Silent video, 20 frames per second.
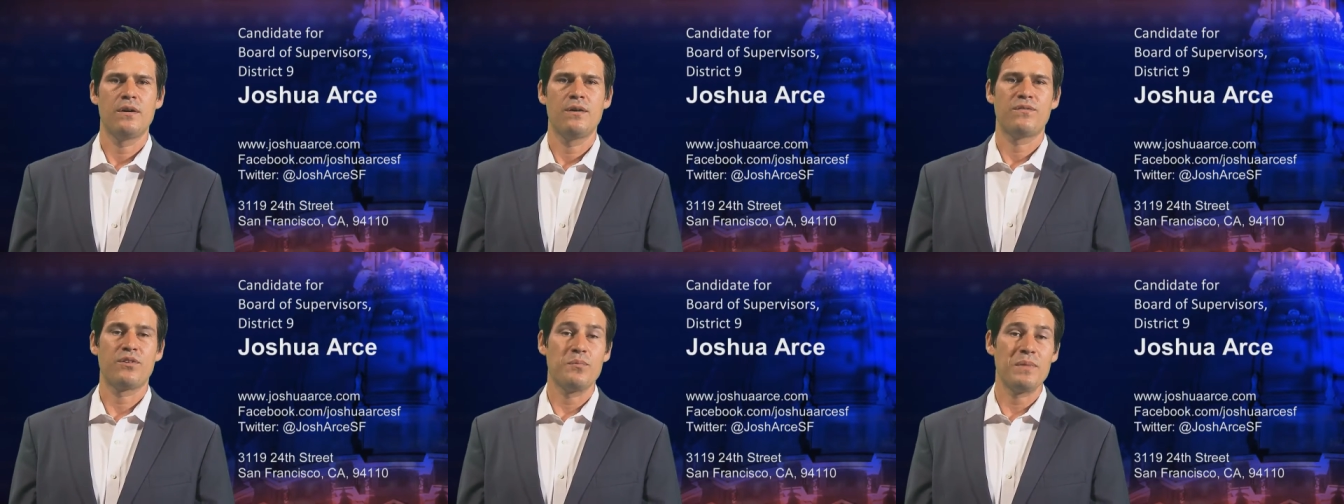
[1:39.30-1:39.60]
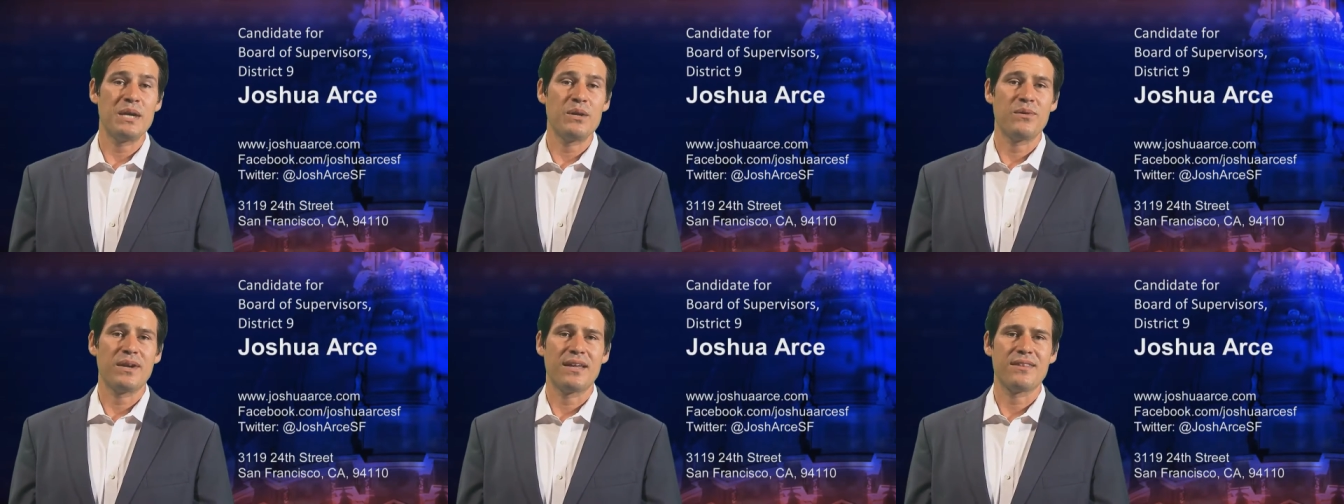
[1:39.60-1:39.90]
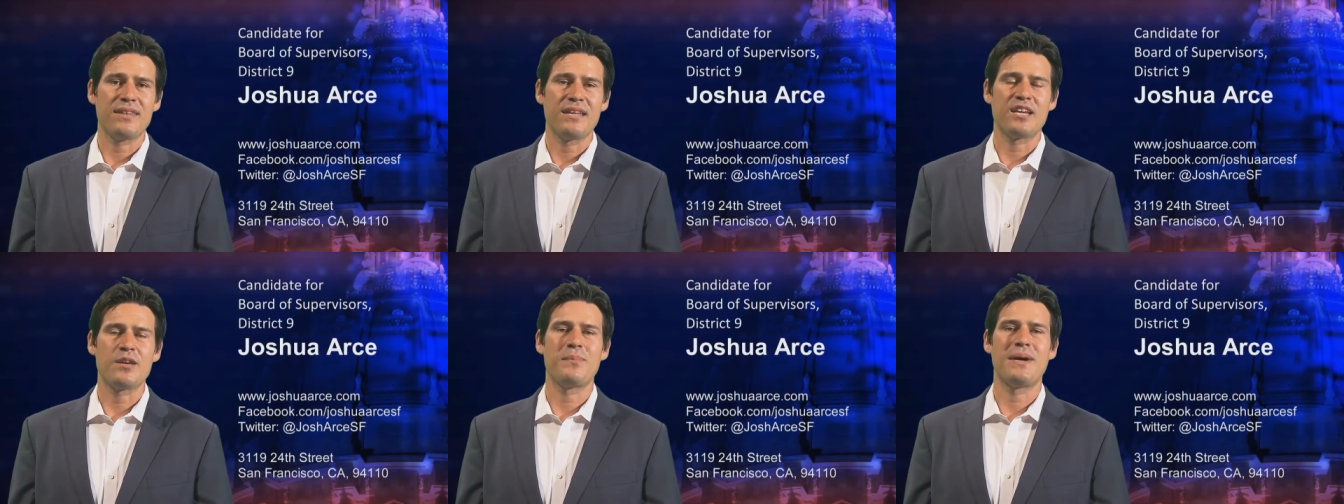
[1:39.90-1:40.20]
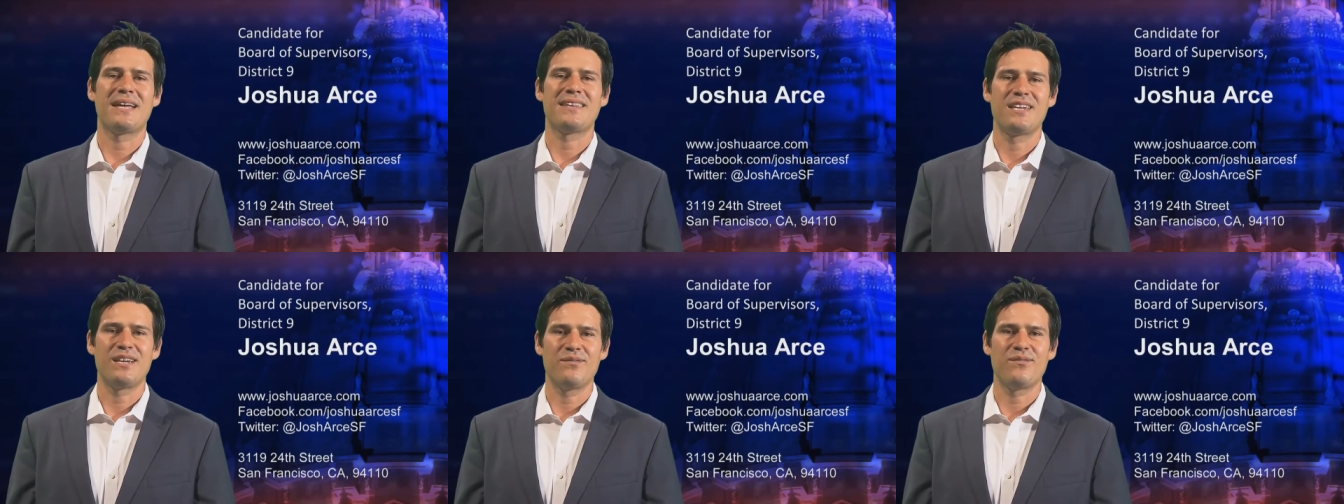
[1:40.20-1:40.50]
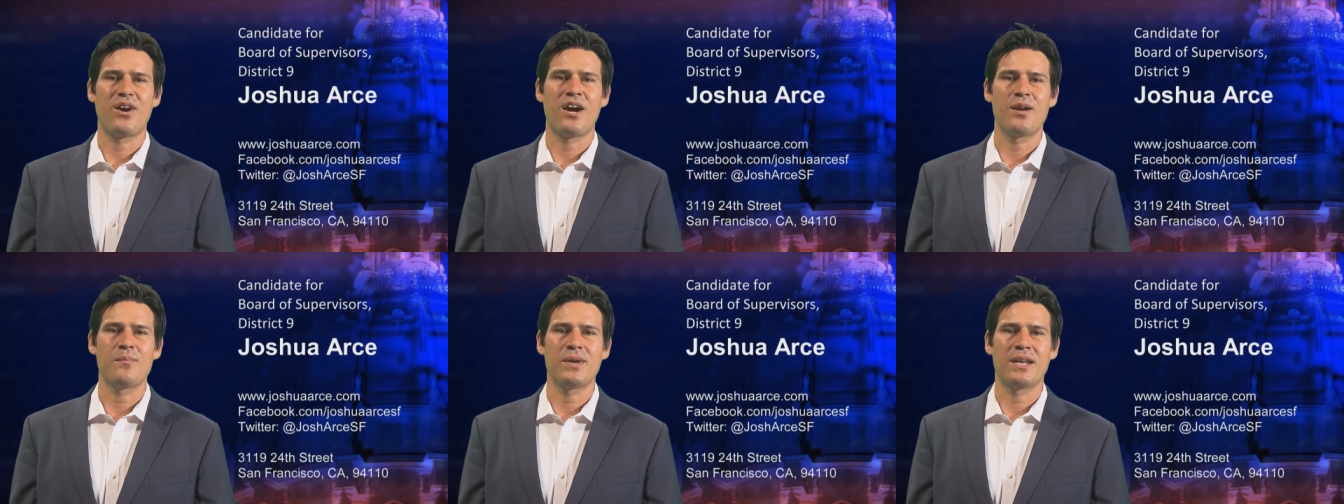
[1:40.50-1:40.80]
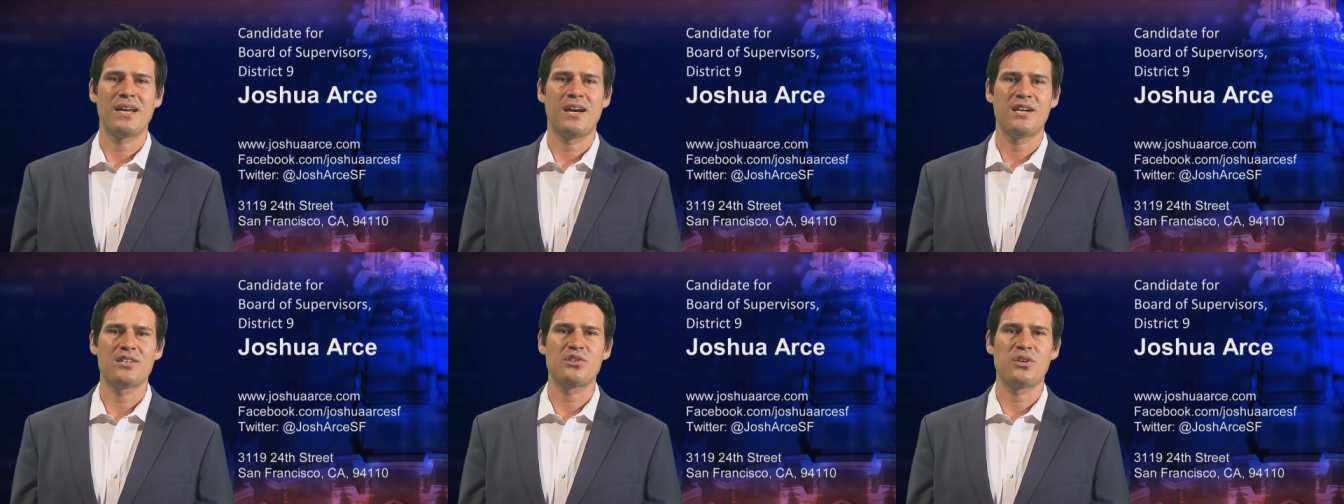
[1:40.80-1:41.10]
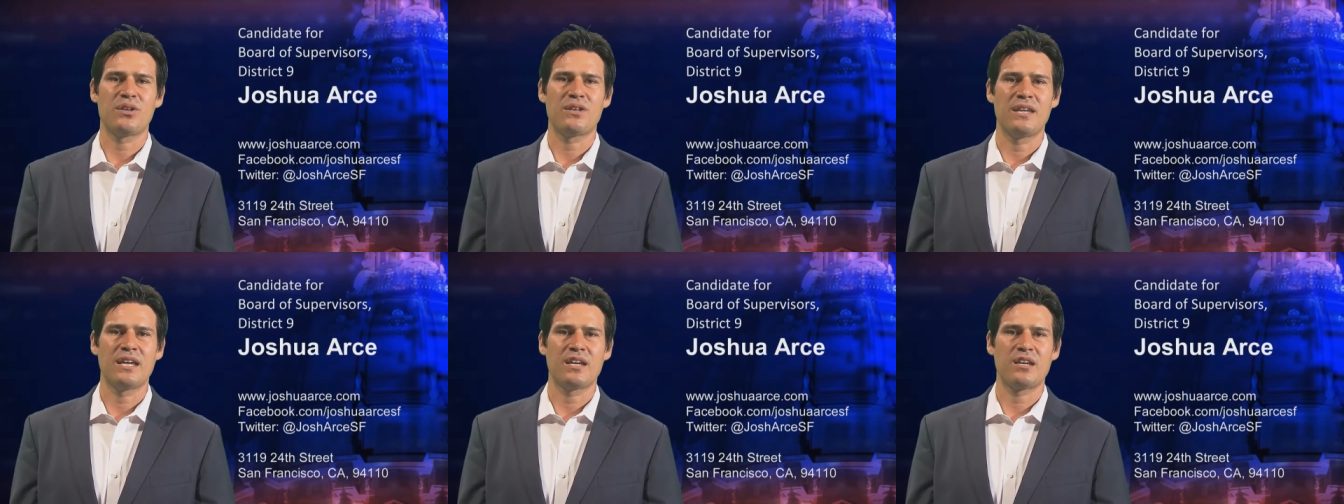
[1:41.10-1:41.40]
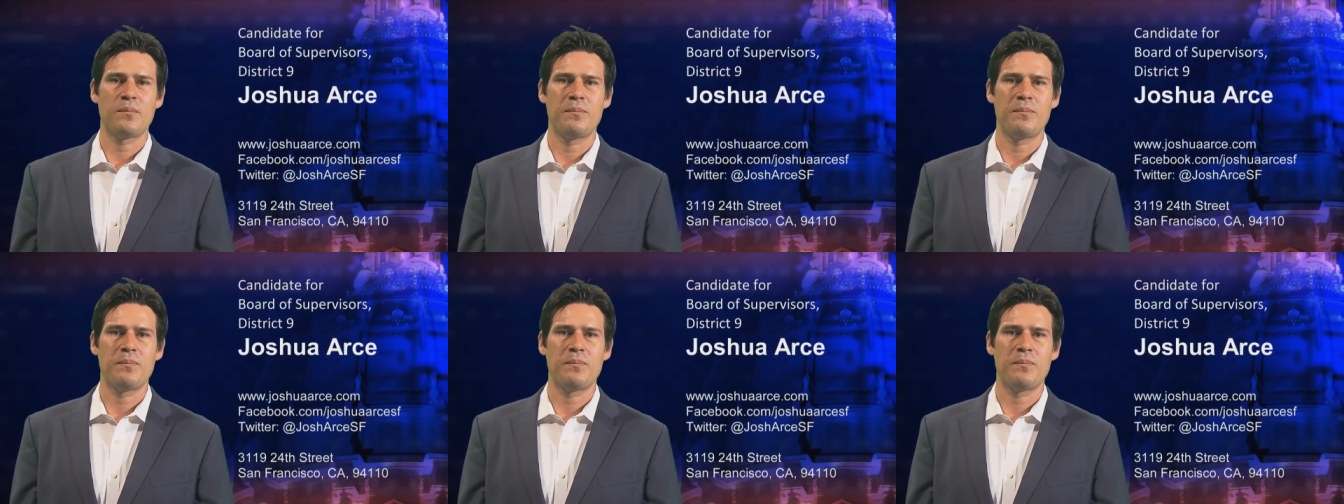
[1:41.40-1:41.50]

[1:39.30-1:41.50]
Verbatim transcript: For me, when I think about the environment, I also think